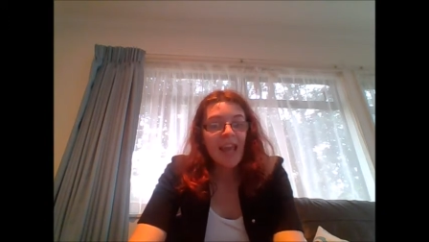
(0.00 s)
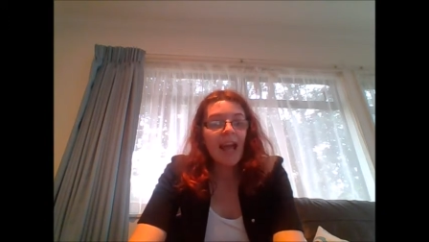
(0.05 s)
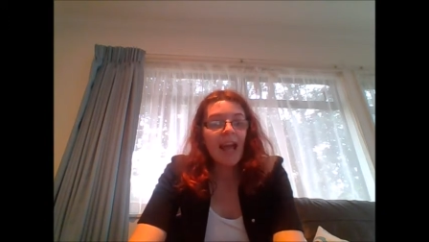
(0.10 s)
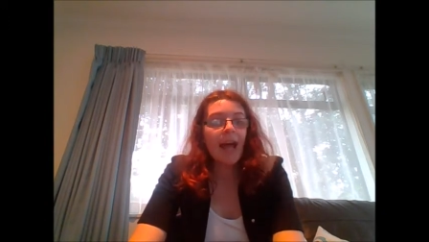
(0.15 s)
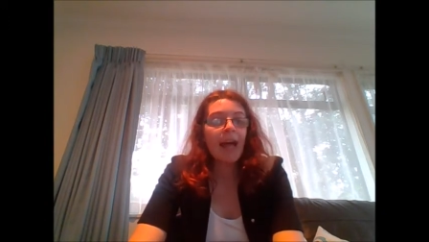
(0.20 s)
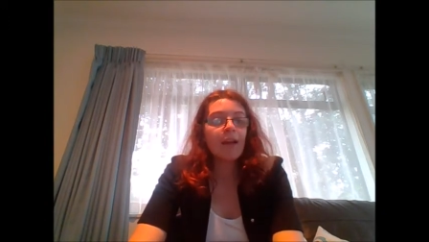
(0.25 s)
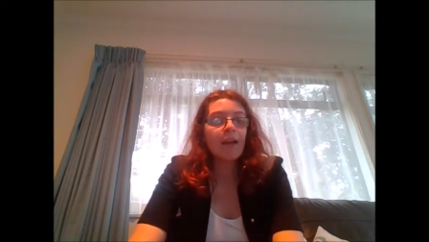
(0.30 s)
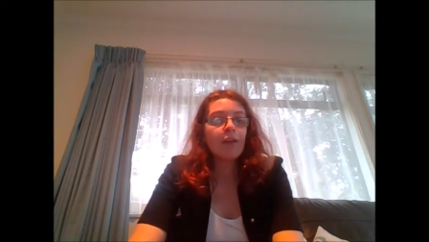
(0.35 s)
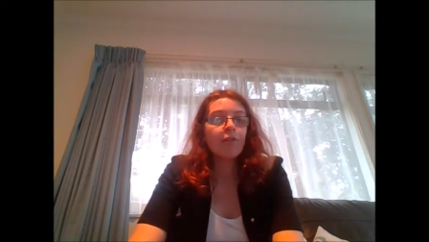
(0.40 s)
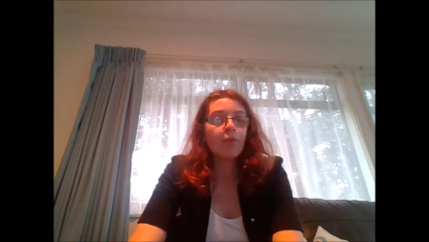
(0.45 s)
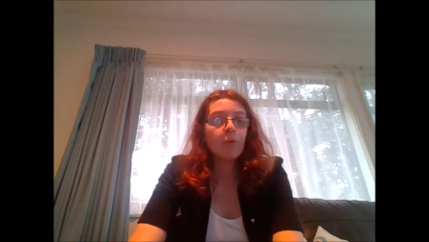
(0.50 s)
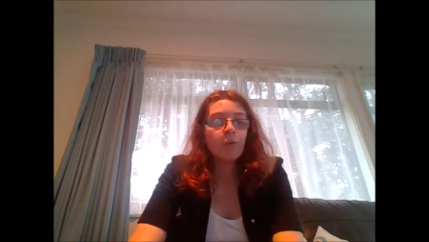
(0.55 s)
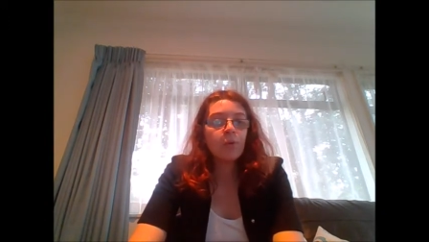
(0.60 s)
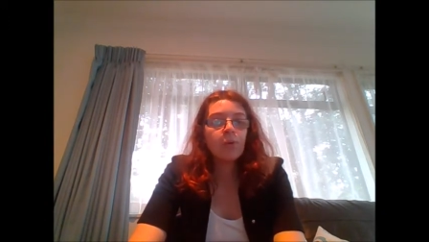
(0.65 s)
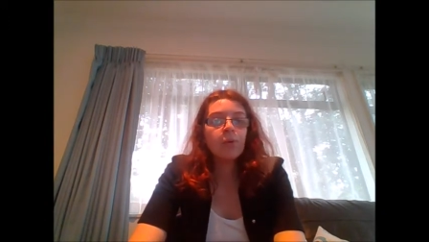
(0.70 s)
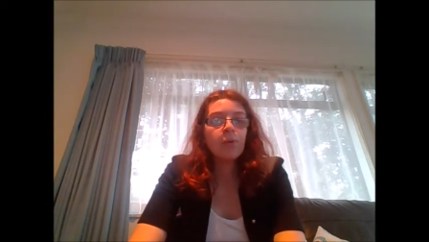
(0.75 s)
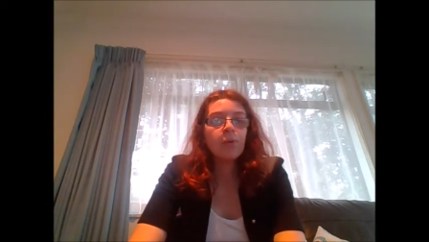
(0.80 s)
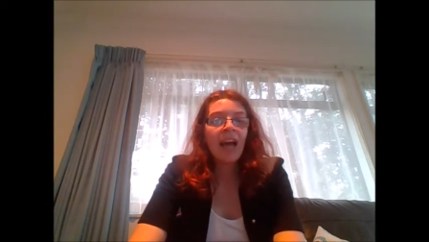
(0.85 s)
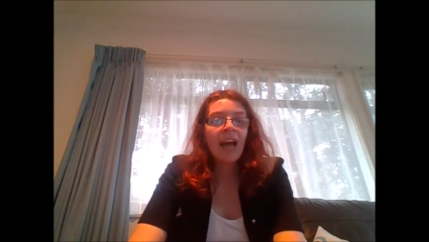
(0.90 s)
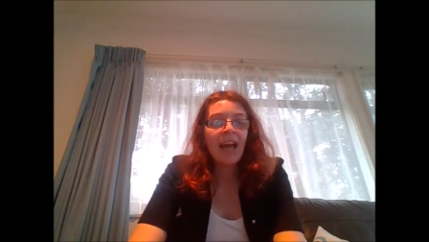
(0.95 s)
And if
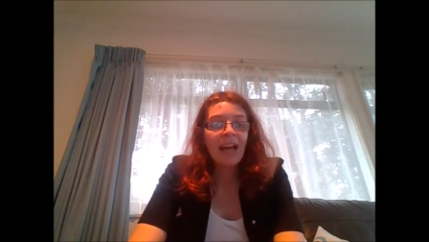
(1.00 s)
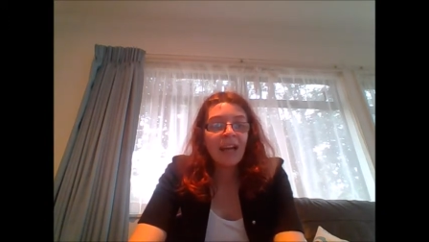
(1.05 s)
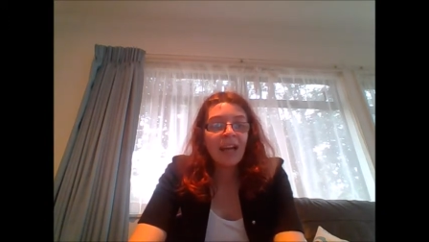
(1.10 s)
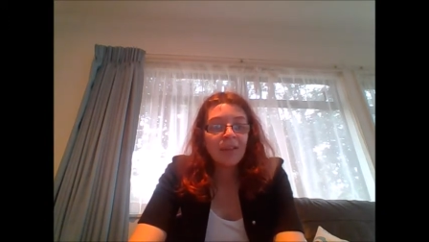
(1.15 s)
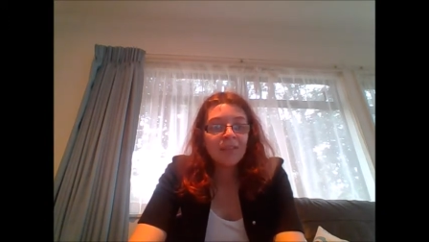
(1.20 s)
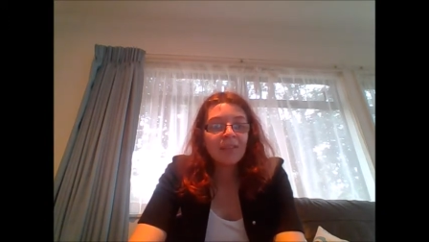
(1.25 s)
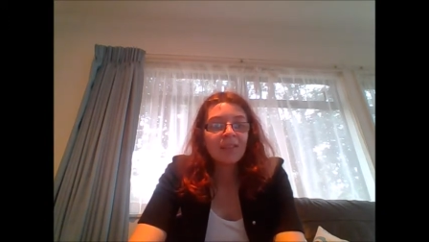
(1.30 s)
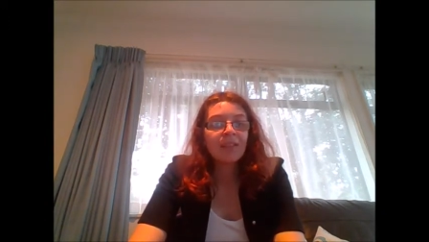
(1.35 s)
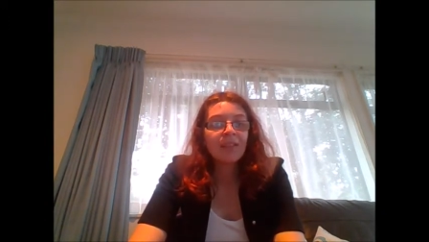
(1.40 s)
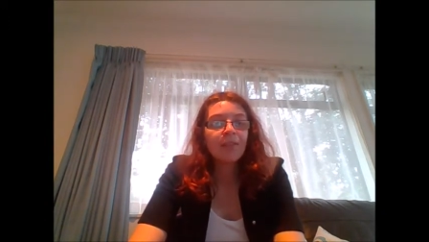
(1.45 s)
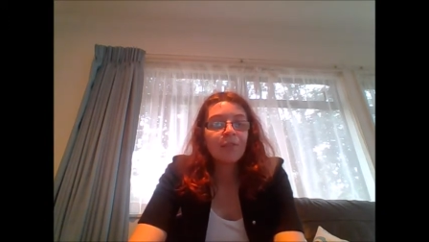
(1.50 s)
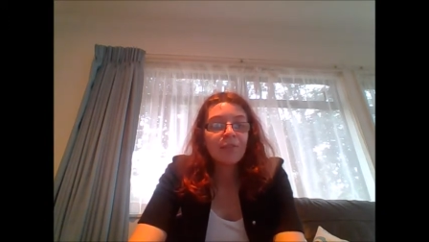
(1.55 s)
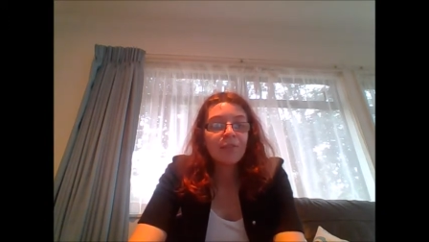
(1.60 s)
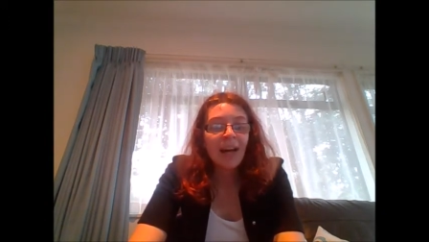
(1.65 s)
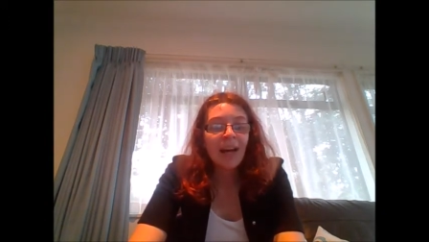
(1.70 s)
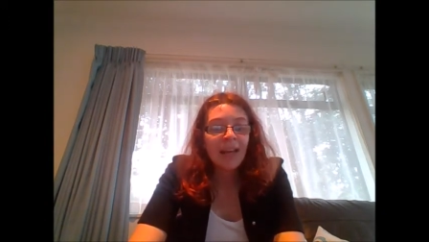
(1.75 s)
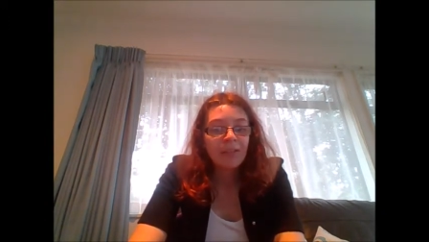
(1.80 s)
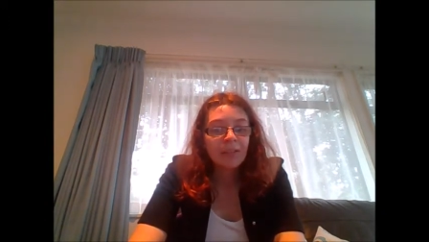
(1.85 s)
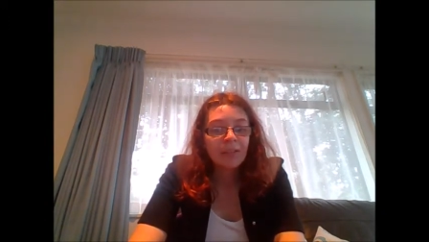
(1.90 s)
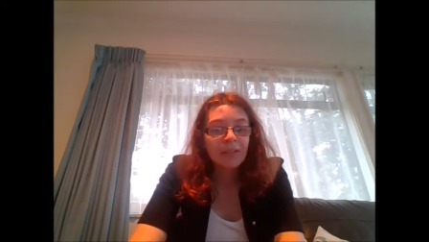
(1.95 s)
all else
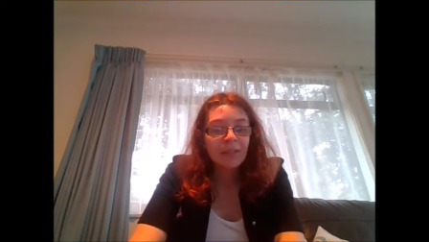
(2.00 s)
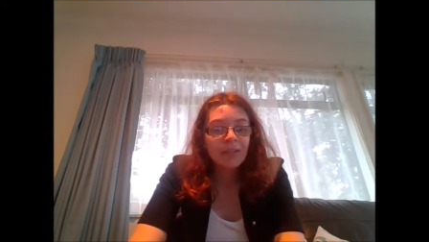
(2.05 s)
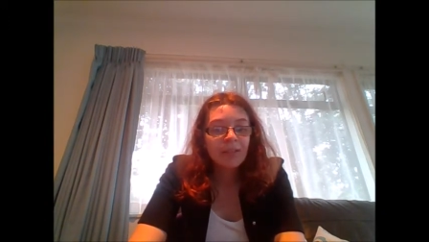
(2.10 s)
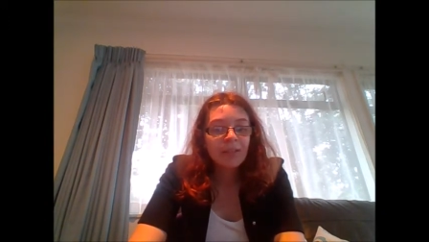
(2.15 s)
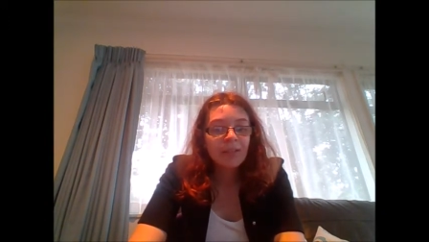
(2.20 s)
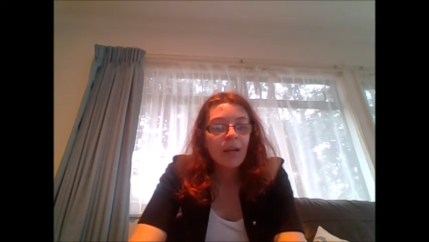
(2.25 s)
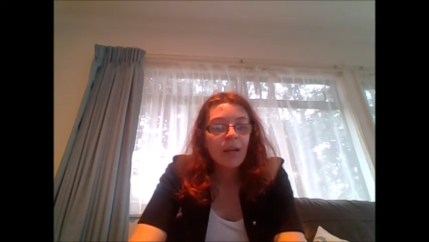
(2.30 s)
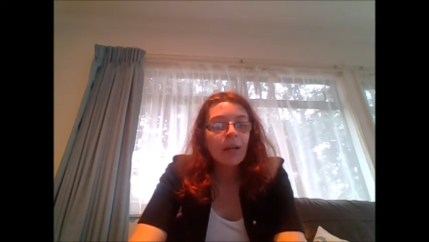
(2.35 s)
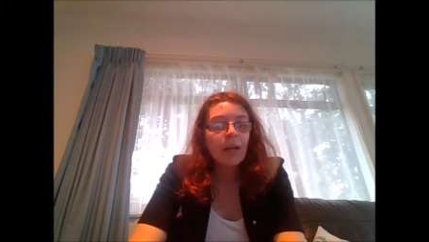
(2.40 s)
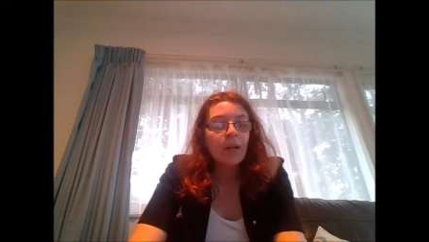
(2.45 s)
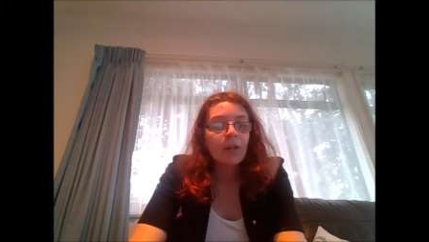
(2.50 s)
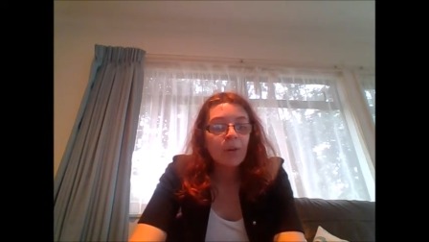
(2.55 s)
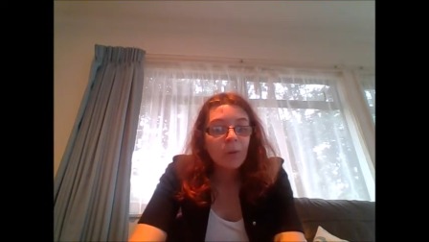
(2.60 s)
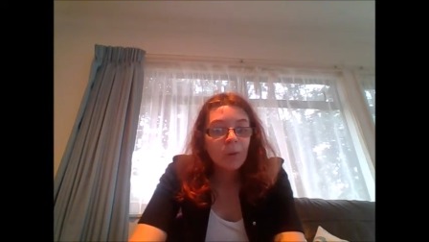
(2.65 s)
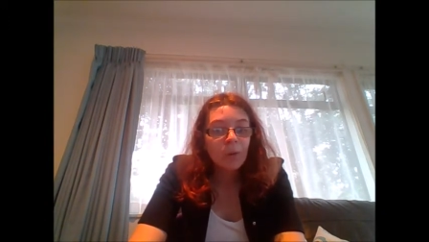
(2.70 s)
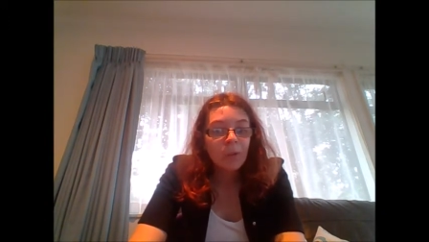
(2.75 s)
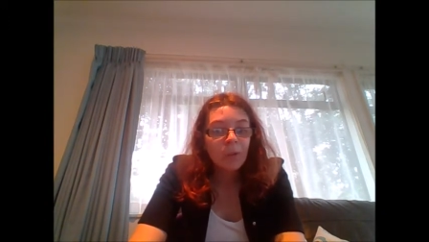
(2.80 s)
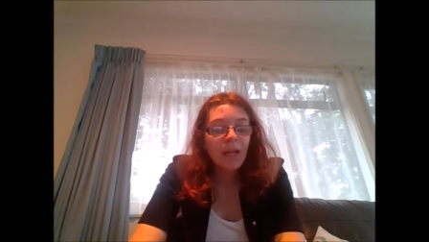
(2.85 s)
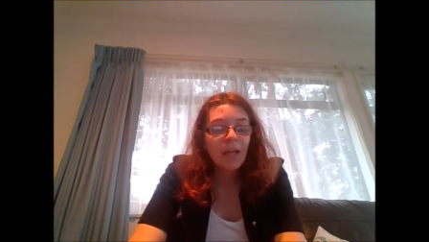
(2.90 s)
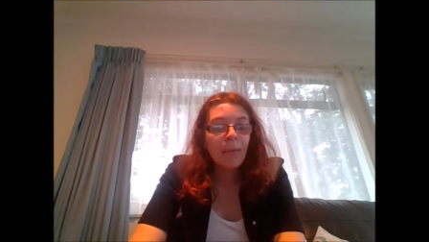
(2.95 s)
fails,
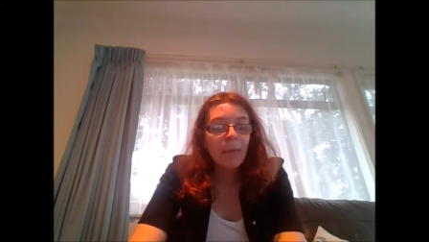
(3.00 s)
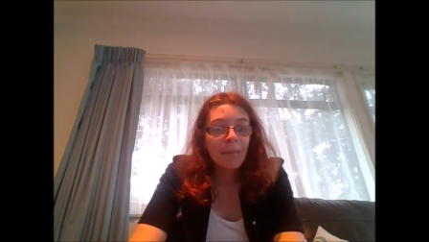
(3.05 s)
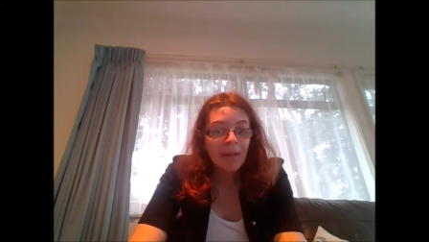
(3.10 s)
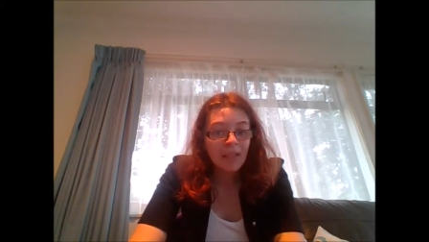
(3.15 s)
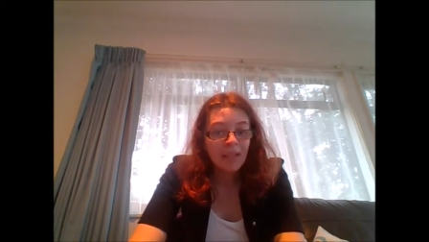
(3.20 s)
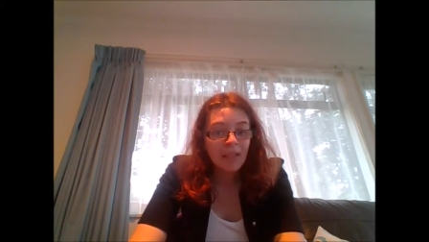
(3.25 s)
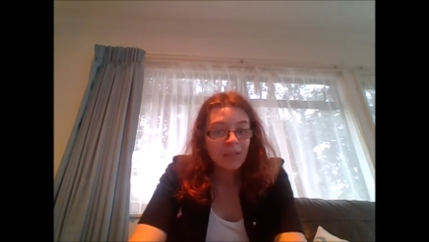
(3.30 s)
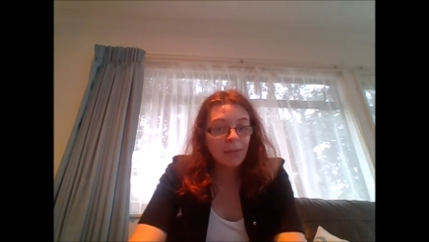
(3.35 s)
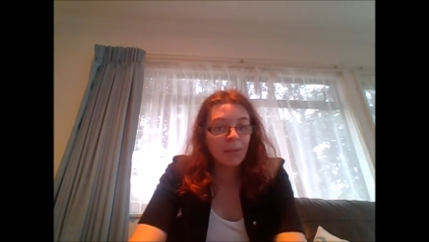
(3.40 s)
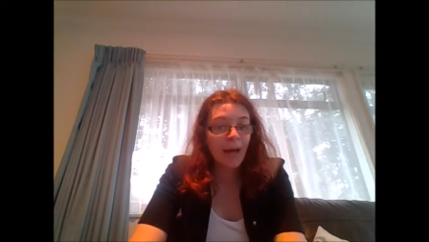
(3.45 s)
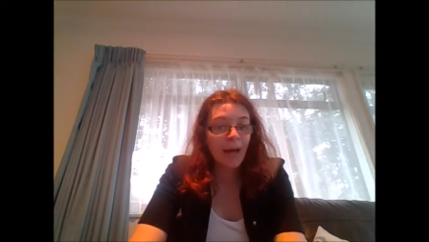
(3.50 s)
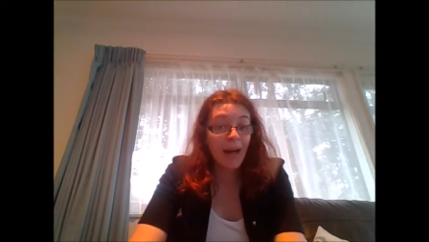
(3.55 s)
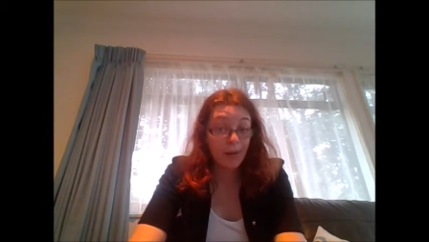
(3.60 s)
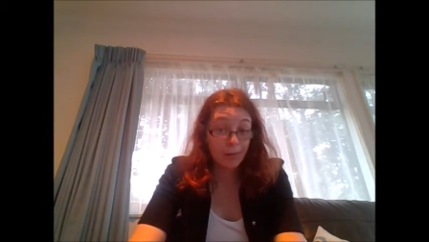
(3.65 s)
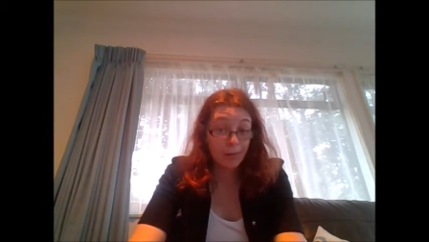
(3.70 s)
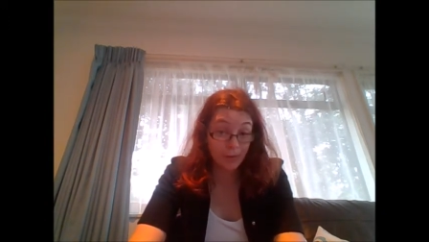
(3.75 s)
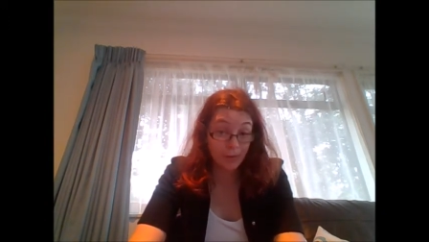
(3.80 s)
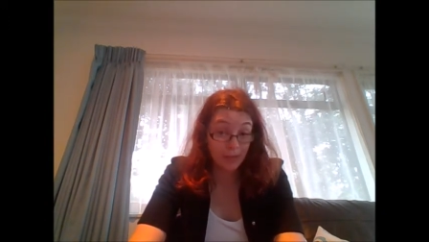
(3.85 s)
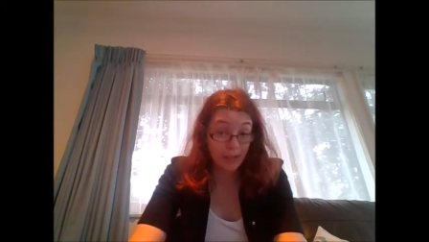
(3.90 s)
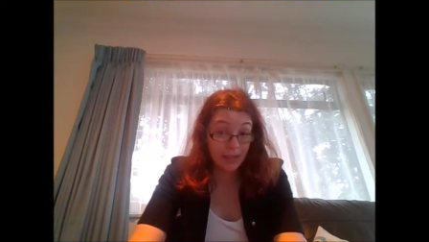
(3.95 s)
call a mental
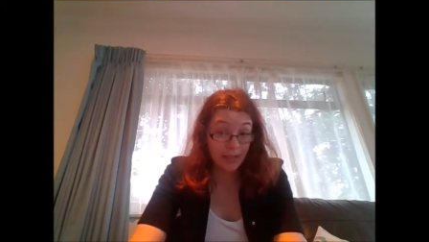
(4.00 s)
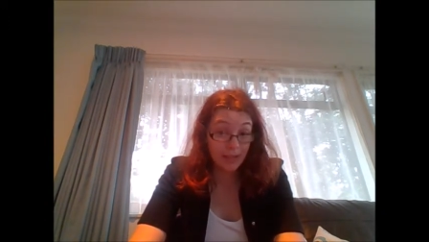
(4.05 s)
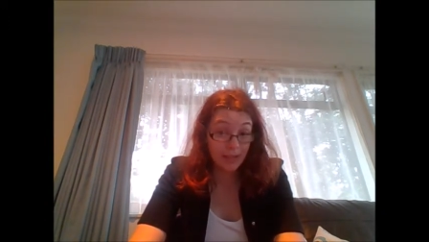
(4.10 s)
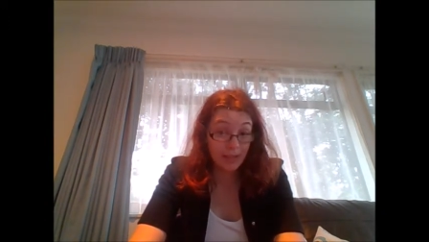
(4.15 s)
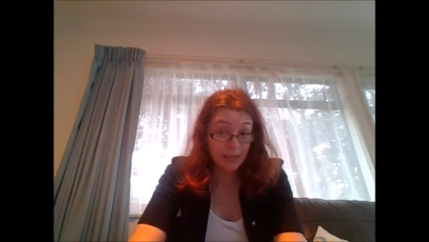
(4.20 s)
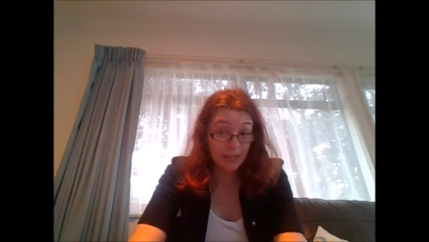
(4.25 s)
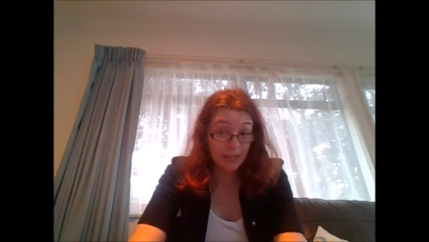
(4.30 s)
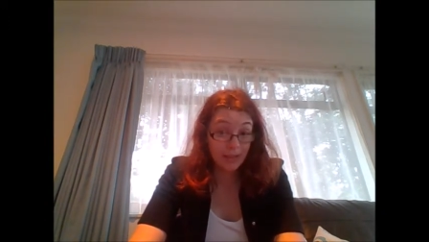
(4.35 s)
health line.